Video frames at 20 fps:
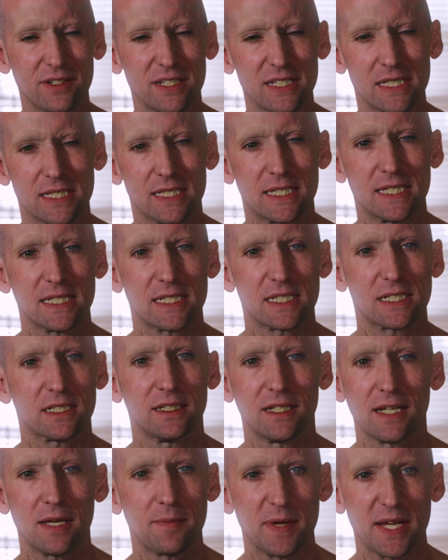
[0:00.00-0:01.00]
of an intense
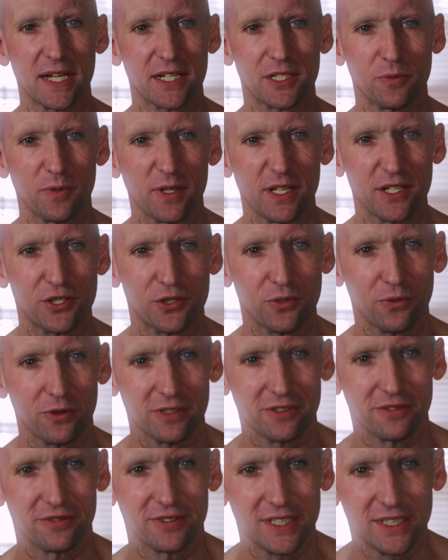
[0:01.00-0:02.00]
climax when they
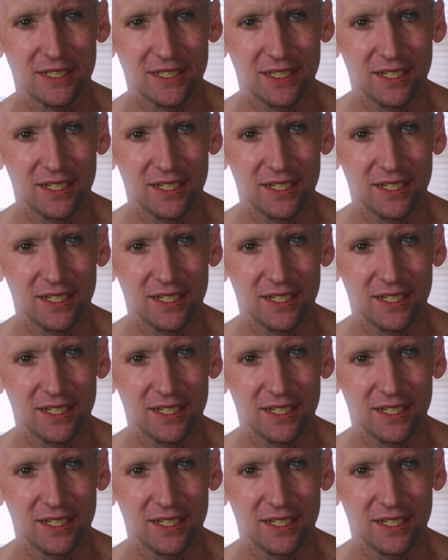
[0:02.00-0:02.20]
sort of